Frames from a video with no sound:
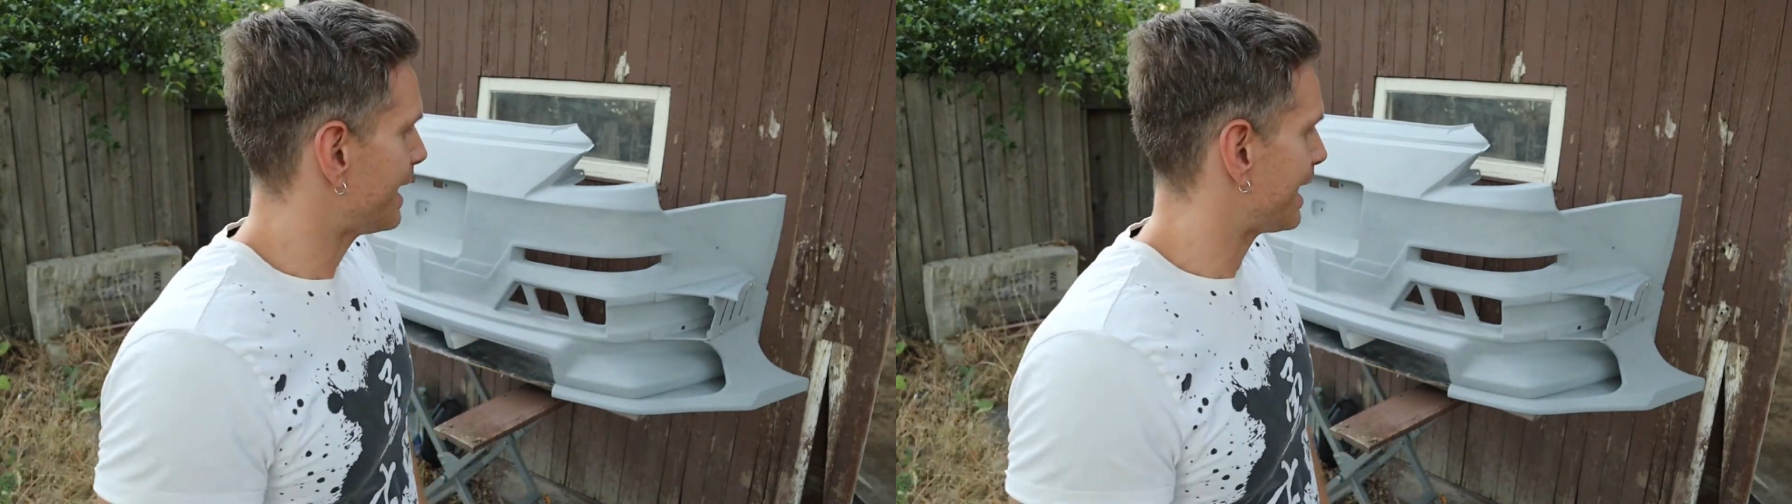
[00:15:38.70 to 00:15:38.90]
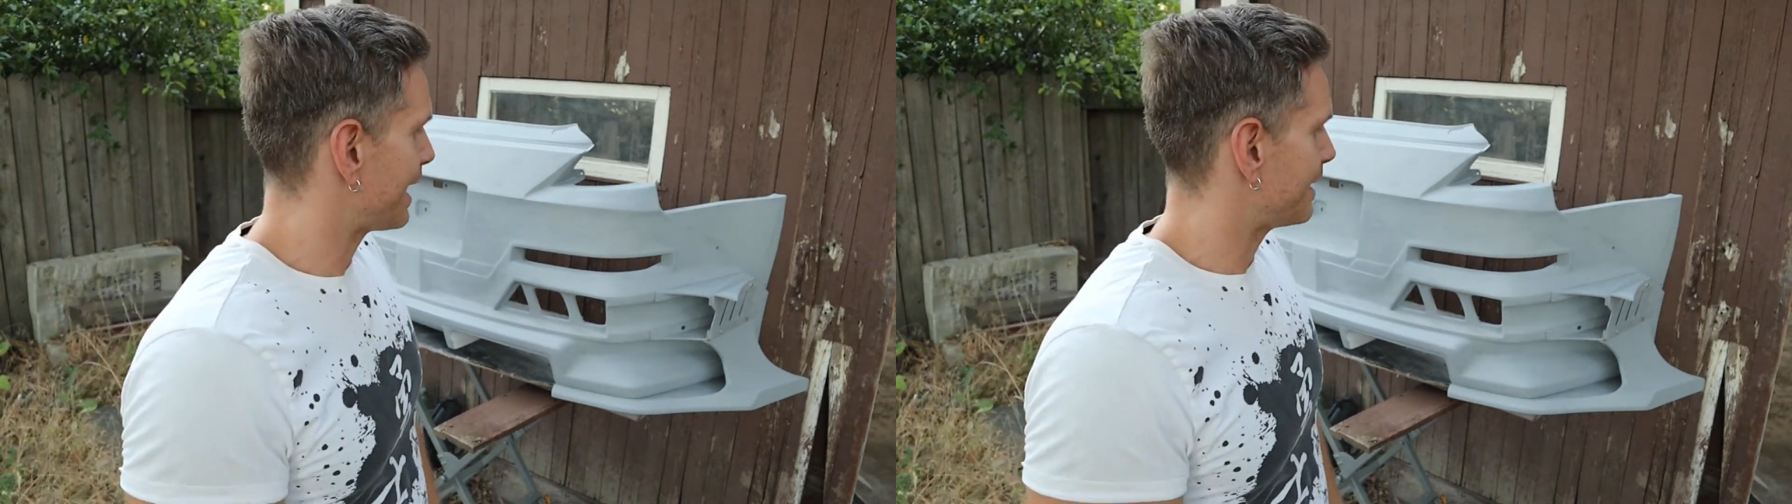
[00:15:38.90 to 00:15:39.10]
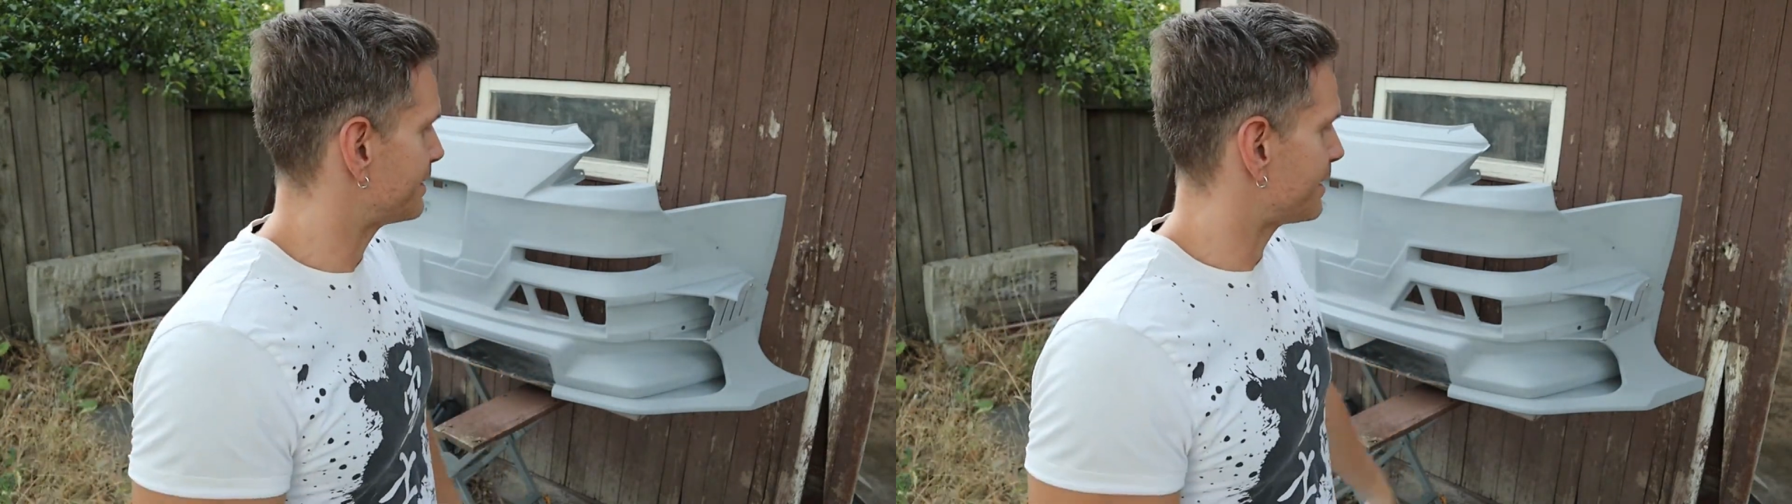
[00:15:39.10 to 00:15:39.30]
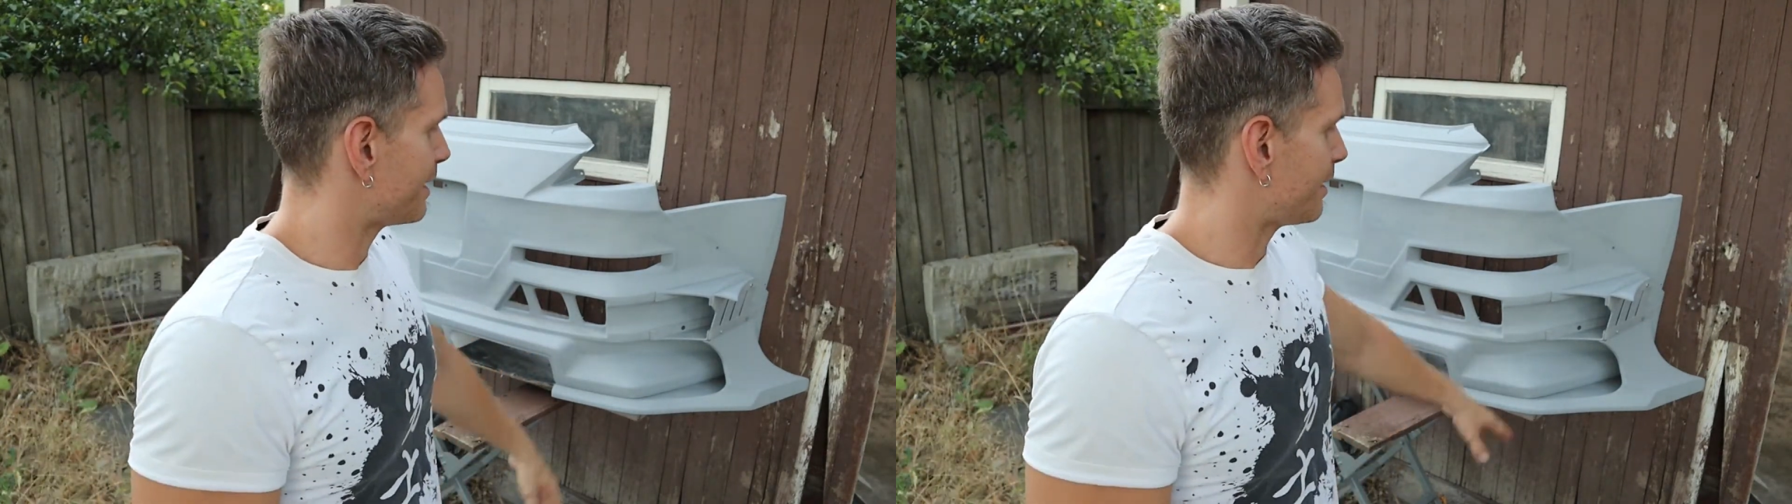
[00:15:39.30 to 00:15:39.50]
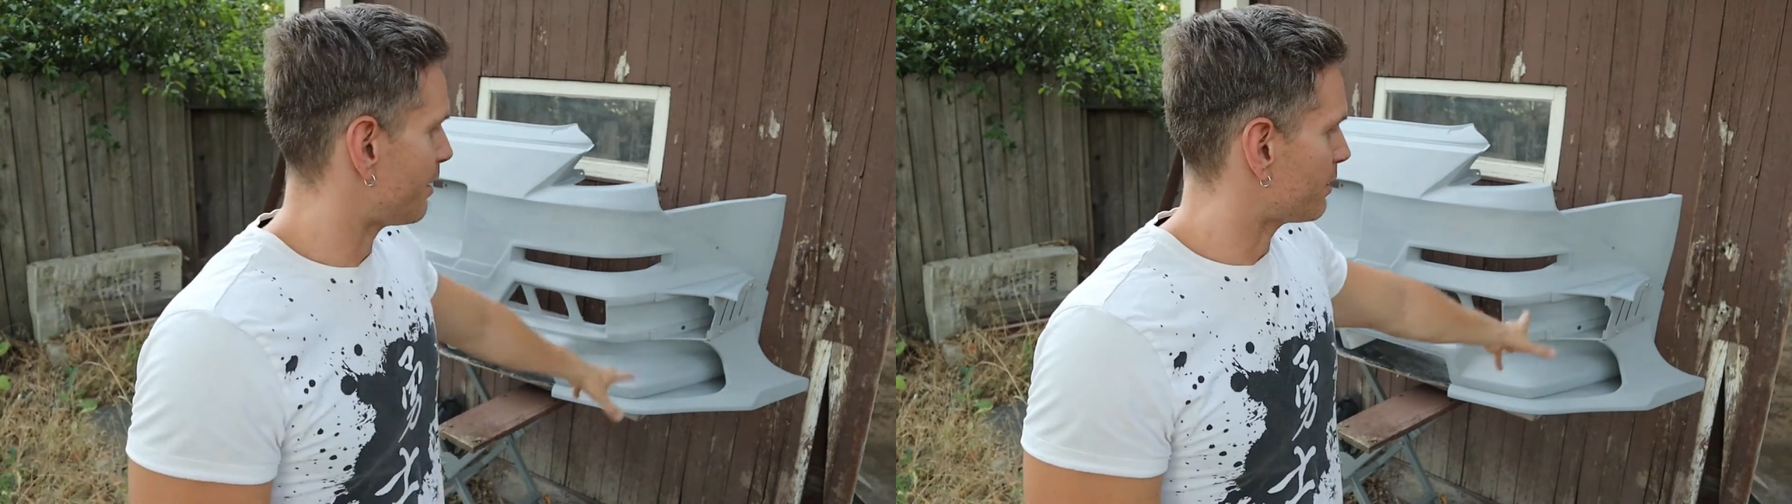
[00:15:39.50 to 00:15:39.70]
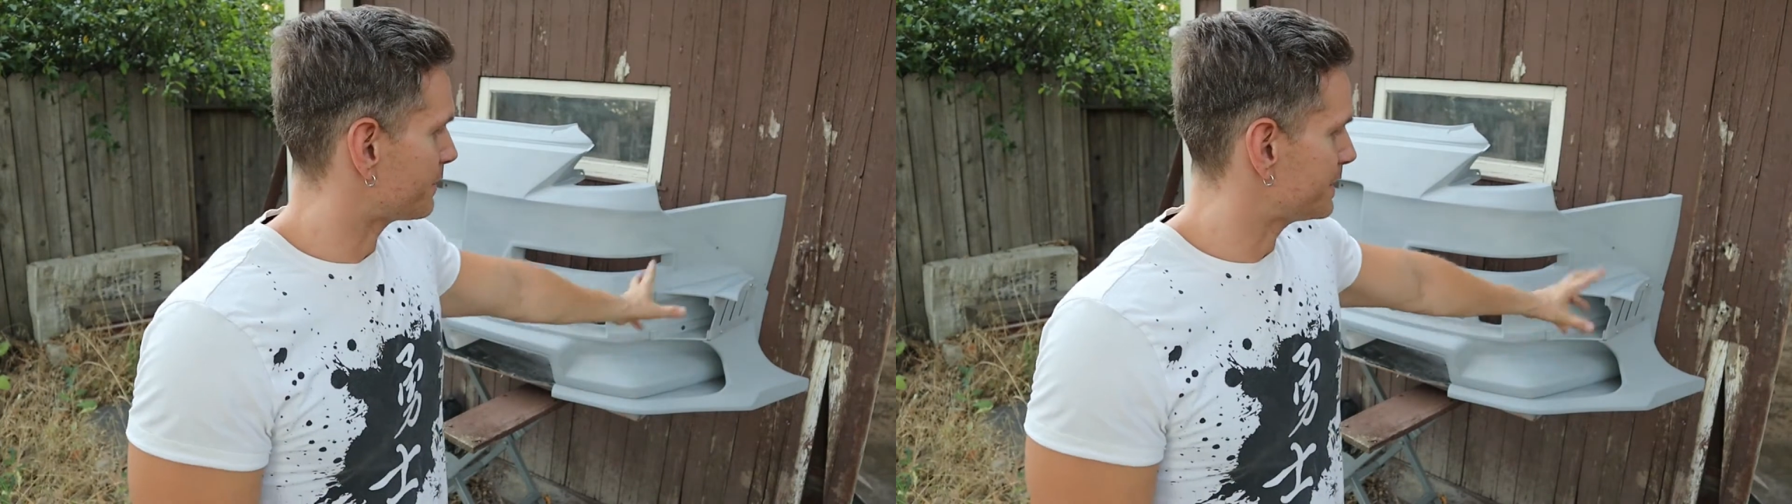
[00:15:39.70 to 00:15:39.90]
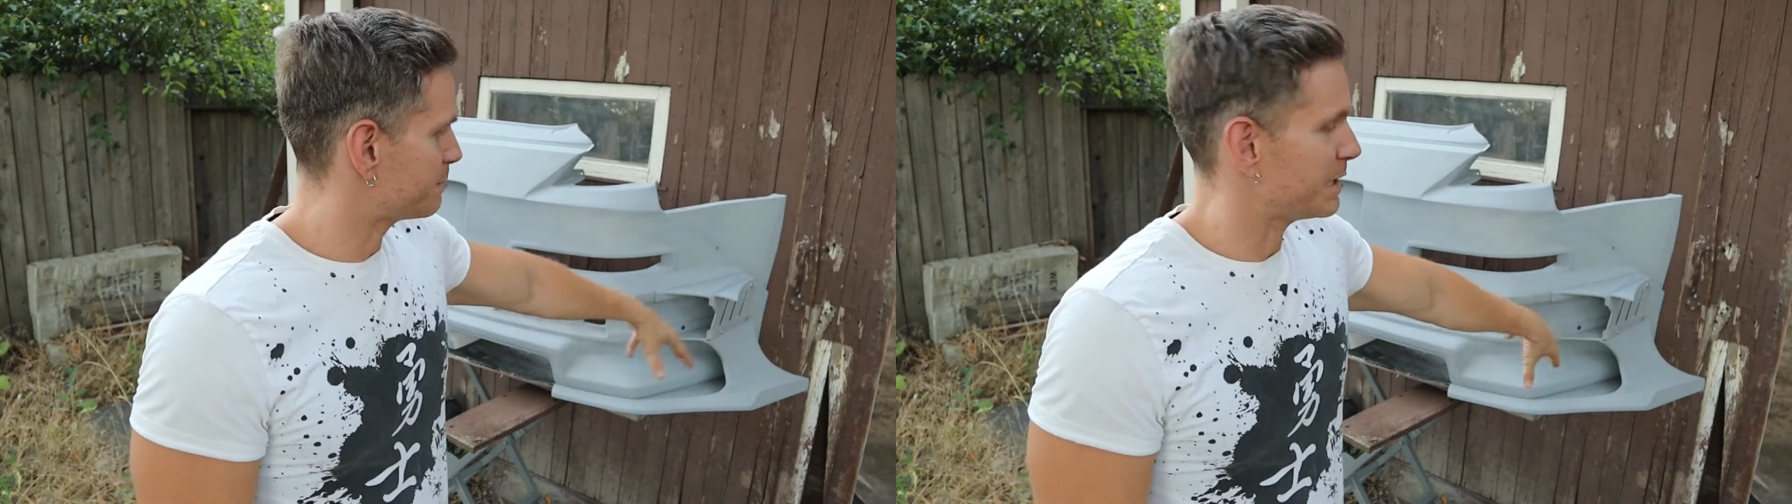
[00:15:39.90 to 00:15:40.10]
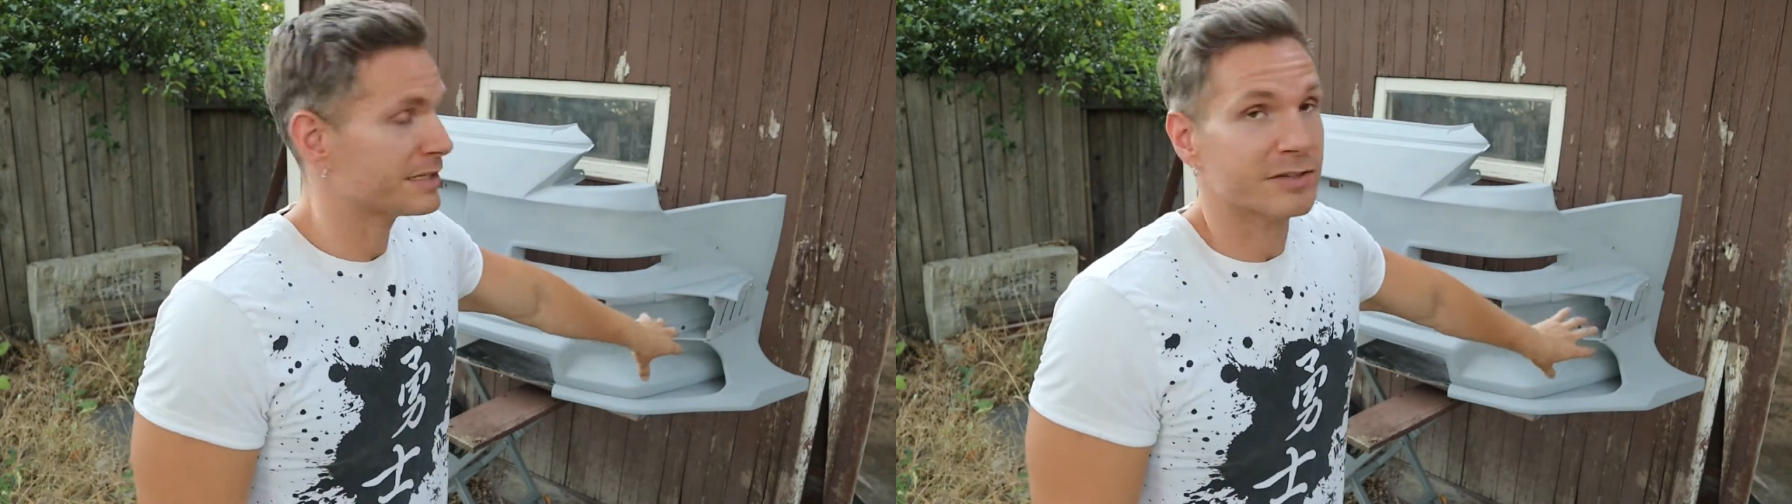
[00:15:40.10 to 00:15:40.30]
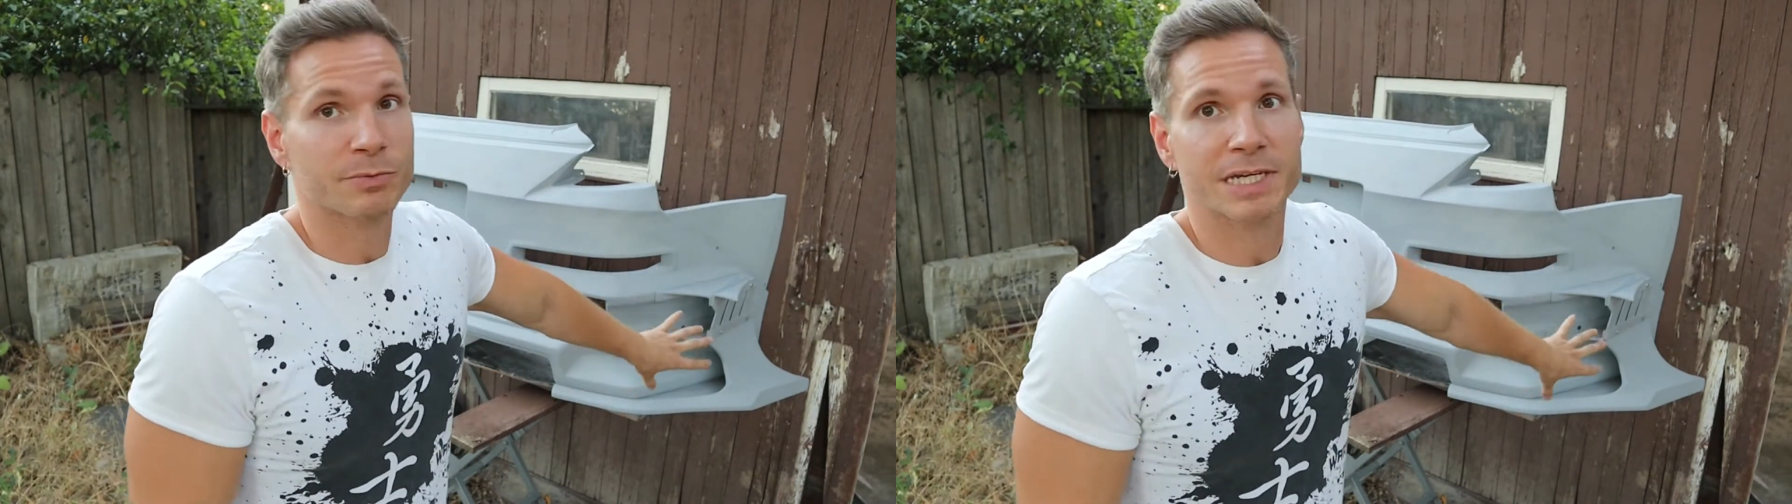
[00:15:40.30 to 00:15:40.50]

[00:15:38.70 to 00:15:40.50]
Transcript: And all of these pieces,